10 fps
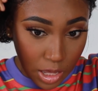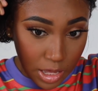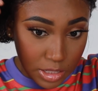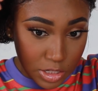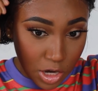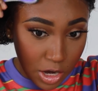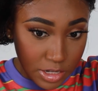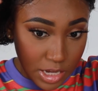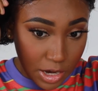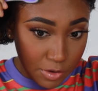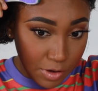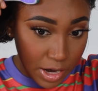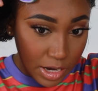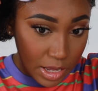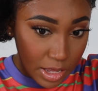and start
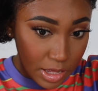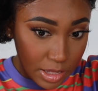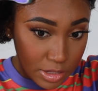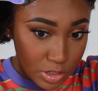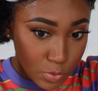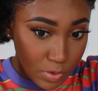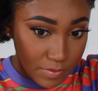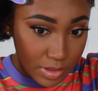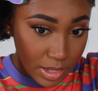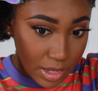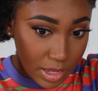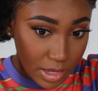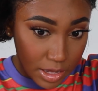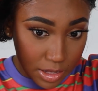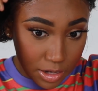decorating and
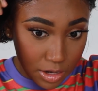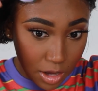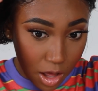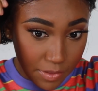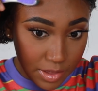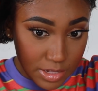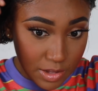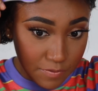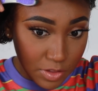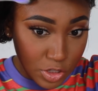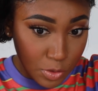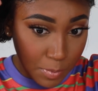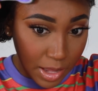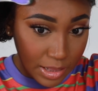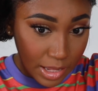swiveling and all that stuff that you
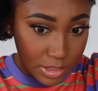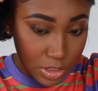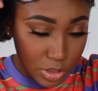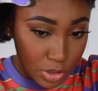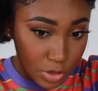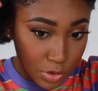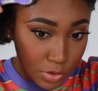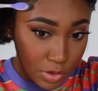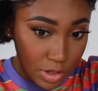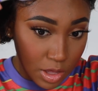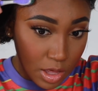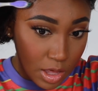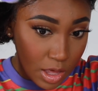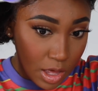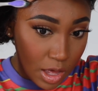might like to do.
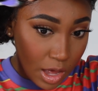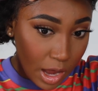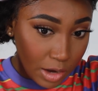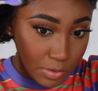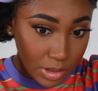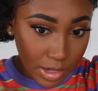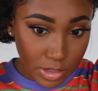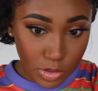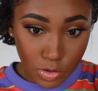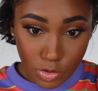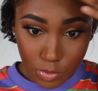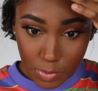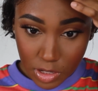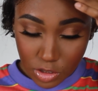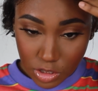I don't really like to do too
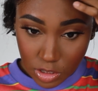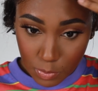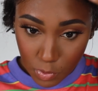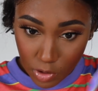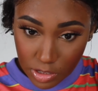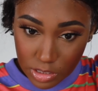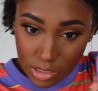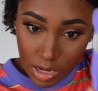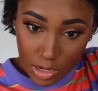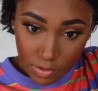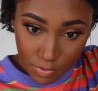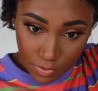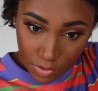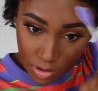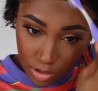much anymore. I just kind
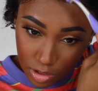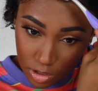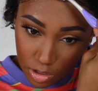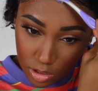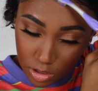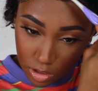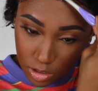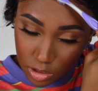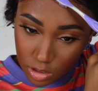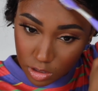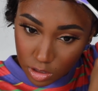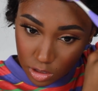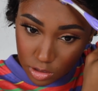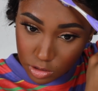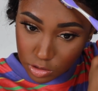
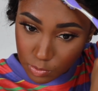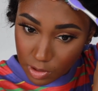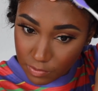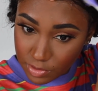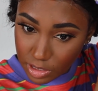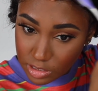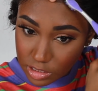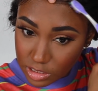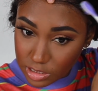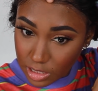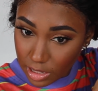of just want everything to just